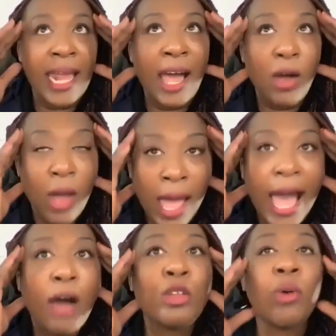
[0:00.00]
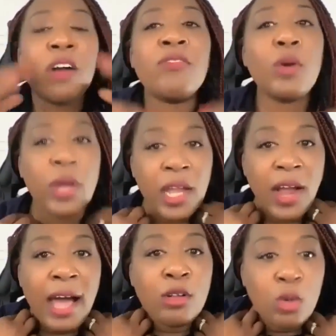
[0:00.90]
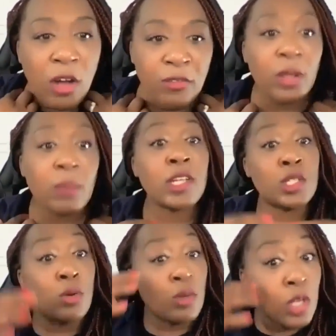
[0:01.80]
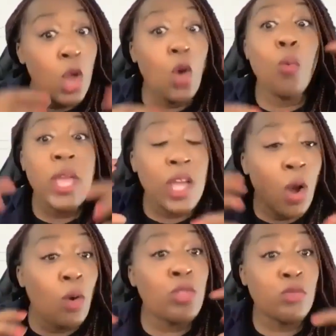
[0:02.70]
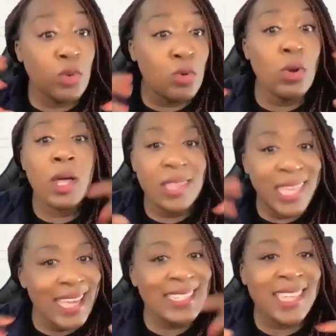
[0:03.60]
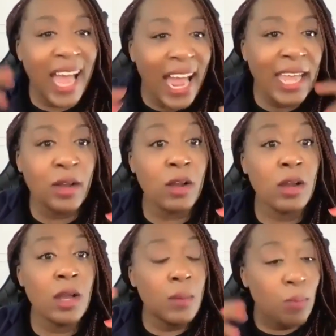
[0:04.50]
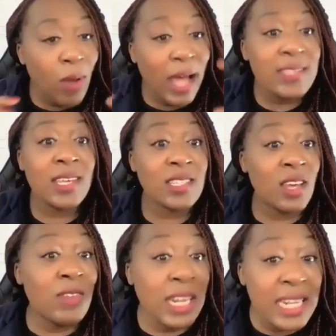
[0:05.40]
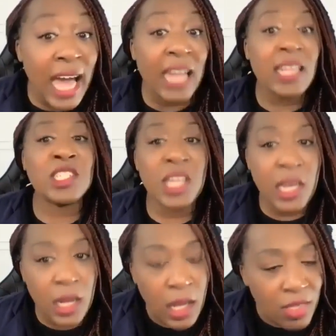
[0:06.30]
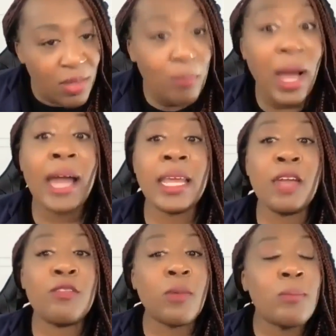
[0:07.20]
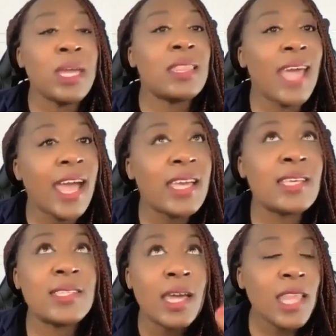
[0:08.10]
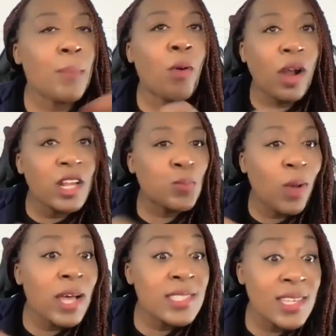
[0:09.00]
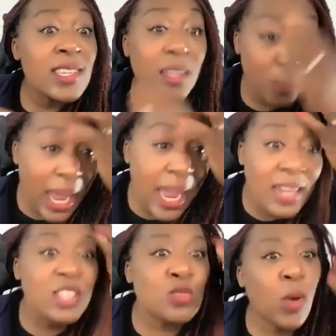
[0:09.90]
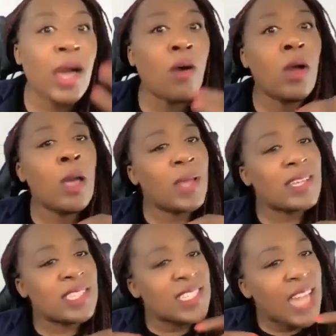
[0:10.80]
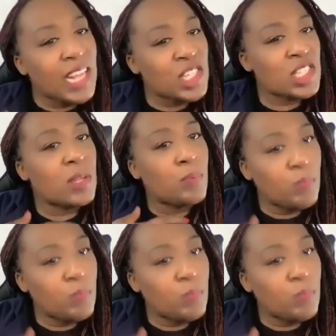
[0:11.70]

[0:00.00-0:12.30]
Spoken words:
How do I feel here? How do I feel in my shoulders? We go through the entire process of acknowledging the body. And for me, that part is processing the pain as well, because it's not just the